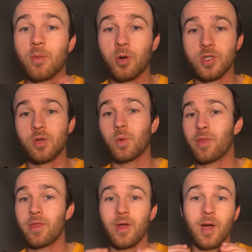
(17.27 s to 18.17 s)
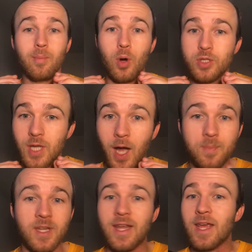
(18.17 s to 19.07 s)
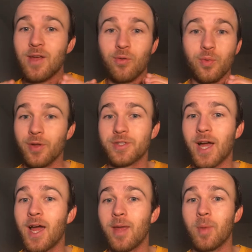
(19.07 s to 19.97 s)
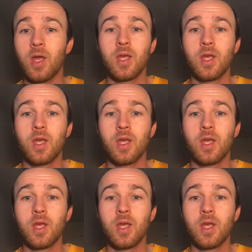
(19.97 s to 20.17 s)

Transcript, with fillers: person with the most up-to-date, real-time,